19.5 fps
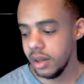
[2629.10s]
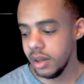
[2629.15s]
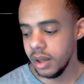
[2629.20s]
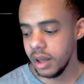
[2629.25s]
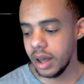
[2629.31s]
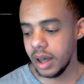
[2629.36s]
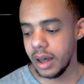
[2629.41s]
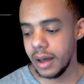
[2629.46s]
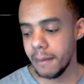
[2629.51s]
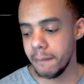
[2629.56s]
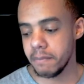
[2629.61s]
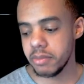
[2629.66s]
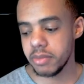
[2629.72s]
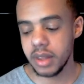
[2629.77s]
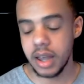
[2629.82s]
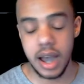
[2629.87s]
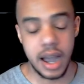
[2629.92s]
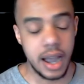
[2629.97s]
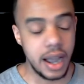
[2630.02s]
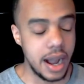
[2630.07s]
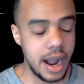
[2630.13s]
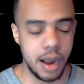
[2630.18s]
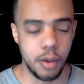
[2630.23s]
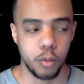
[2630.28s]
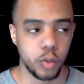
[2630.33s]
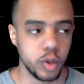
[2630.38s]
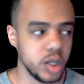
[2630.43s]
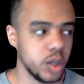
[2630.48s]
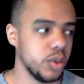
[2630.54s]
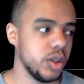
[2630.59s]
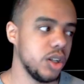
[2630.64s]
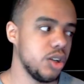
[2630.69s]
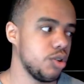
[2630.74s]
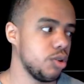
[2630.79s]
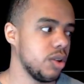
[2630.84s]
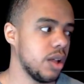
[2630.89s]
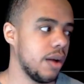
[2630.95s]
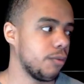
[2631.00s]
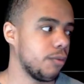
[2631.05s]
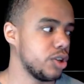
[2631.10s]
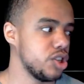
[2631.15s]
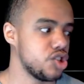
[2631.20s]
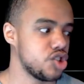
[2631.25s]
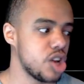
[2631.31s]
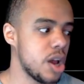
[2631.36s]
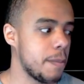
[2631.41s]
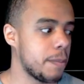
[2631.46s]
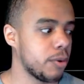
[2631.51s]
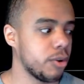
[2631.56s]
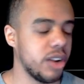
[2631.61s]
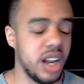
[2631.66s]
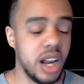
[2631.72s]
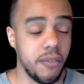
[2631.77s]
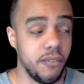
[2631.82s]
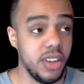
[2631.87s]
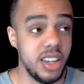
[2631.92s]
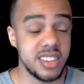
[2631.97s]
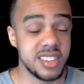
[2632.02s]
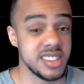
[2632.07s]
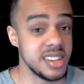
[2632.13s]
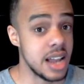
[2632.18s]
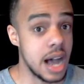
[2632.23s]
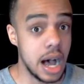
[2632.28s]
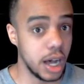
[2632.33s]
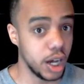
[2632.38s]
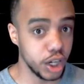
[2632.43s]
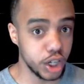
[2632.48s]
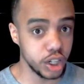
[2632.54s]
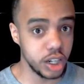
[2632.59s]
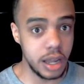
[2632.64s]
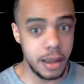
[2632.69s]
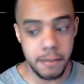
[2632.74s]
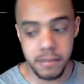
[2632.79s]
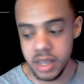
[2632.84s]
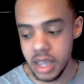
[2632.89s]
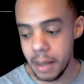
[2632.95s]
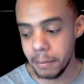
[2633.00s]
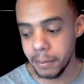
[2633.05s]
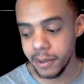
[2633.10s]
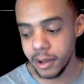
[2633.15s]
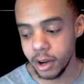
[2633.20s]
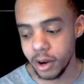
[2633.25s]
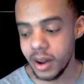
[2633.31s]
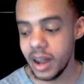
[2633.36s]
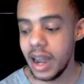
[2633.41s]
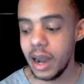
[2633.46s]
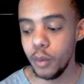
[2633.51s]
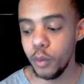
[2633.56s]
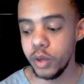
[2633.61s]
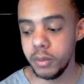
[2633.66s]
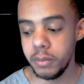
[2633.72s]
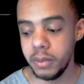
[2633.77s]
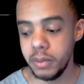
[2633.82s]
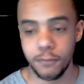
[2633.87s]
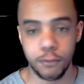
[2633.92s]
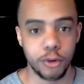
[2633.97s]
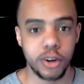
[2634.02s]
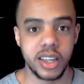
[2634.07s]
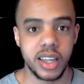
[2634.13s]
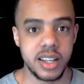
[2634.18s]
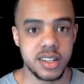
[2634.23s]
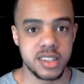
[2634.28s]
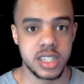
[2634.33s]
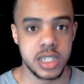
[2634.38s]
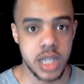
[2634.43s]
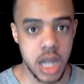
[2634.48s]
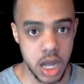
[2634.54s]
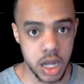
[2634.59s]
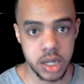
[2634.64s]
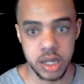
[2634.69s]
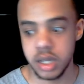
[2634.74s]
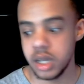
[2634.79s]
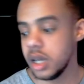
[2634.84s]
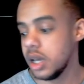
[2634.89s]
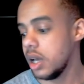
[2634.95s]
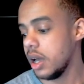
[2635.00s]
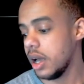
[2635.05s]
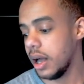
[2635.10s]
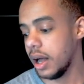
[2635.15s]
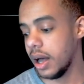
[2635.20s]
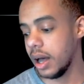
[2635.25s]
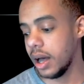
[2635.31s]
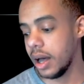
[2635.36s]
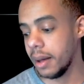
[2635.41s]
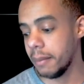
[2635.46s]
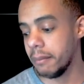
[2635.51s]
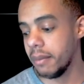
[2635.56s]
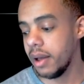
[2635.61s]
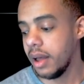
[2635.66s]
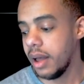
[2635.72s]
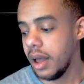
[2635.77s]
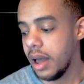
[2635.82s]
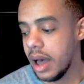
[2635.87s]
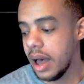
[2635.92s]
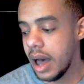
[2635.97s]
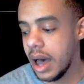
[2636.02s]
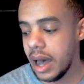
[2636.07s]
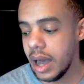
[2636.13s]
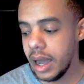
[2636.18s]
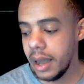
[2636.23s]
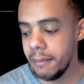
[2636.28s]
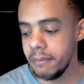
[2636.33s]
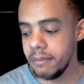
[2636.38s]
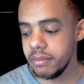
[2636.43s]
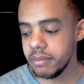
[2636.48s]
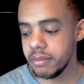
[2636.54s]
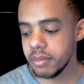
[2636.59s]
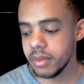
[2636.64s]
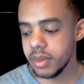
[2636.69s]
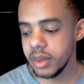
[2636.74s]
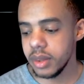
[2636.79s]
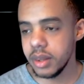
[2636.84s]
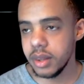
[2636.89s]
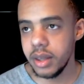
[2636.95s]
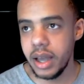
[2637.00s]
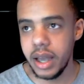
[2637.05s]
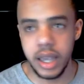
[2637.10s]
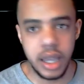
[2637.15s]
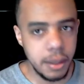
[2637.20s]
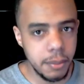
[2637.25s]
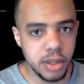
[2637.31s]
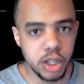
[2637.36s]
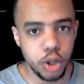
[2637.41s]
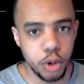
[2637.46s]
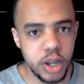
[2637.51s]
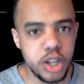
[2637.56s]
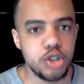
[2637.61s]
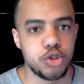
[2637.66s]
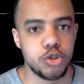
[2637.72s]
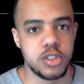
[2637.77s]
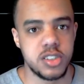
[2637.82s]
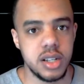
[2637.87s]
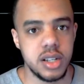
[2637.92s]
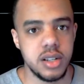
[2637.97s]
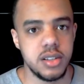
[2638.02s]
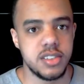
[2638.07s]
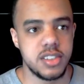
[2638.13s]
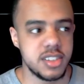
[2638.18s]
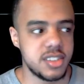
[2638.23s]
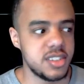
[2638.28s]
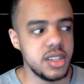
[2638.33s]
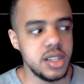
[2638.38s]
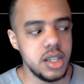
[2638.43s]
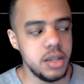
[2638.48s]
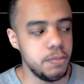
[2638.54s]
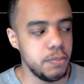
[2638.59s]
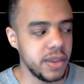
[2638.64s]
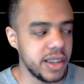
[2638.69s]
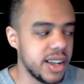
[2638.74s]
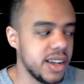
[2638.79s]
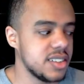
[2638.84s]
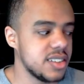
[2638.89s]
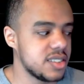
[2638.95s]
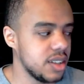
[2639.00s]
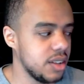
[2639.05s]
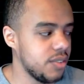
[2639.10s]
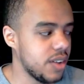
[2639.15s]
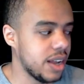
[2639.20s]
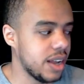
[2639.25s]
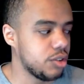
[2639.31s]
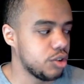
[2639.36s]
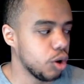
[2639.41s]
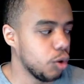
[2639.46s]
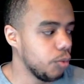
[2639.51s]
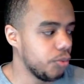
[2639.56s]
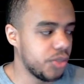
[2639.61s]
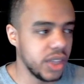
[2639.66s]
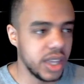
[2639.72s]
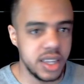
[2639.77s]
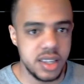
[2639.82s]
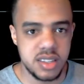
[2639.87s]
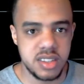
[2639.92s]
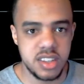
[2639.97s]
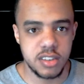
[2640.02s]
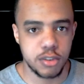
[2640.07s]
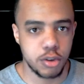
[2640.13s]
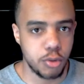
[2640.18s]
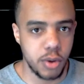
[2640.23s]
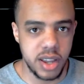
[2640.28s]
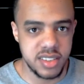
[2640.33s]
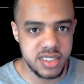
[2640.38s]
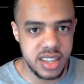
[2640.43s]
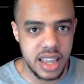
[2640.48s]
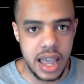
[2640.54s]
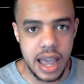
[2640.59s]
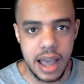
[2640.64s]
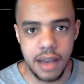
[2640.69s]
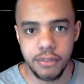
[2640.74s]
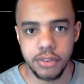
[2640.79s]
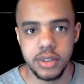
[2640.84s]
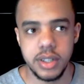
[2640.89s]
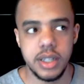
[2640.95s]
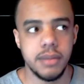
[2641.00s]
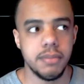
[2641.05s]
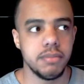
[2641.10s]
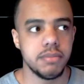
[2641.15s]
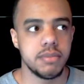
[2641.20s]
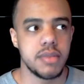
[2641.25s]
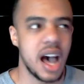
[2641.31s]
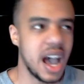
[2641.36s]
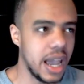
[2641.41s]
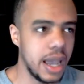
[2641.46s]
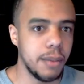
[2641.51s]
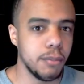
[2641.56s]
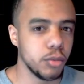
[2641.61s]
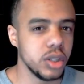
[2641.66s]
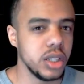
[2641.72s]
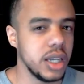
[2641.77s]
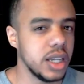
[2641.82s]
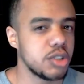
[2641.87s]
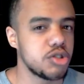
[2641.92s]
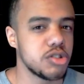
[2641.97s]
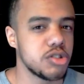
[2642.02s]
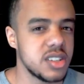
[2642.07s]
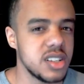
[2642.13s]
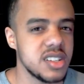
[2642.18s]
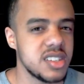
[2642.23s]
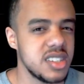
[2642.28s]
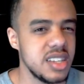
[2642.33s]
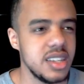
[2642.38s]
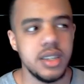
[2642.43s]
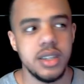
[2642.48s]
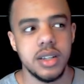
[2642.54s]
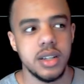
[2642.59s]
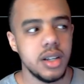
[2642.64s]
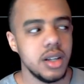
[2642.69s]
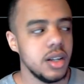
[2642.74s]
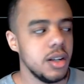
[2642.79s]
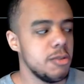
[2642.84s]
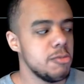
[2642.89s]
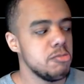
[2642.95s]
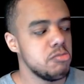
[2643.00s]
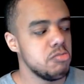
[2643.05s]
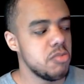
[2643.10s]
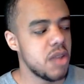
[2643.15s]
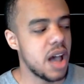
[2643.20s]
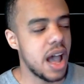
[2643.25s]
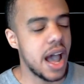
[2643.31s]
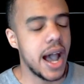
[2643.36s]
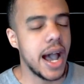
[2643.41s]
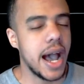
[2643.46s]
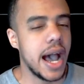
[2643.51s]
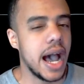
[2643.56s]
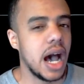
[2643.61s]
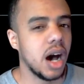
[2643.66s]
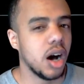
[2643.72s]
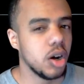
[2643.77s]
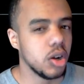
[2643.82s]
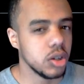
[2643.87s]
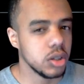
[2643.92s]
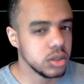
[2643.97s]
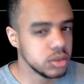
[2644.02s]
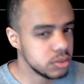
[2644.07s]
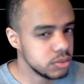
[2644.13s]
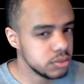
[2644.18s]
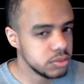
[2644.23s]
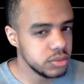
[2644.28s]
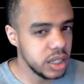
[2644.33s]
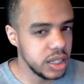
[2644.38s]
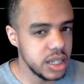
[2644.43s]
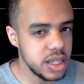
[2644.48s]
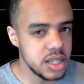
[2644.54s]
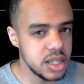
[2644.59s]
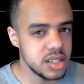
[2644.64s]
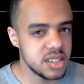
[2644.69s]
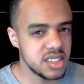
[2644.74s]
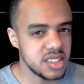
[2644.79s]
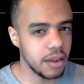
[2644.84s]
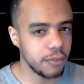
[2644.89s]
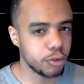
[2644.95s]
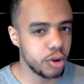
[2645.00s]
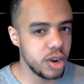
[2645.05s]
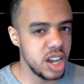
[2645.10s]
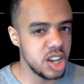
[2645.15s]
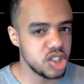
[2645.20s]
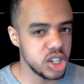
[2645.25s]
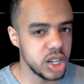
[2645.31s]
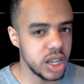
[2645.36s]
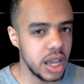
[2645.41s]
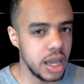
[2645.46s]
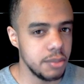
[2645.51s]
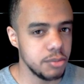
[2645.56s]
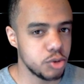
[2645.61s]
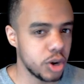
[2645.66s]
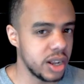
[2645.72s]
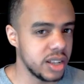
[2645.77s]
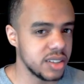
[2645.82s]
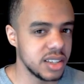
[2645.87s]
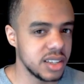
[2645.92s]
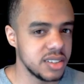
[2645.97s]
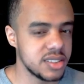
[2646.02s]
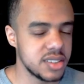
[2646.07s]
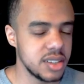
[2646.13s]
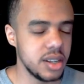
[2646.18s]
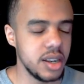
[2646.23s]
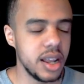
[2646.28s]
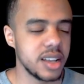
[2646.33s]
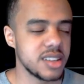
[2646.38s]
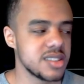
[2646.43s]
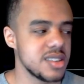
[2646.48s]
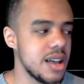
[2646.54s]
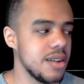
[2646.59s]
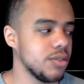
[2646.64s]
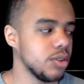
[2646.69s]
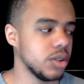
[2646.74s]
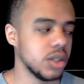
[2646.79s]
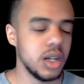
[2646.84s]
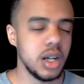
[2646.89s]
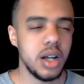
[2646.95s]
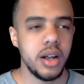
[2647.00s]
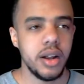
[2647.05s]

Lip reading: I really, really do love Reed Sheppard. And if he's not a good NBA player, I would be freaking stunned. Um, I am a little interested to see, because of I don't think he's crazy athlete. I am really interested to see how his self-creation game translates to the next level.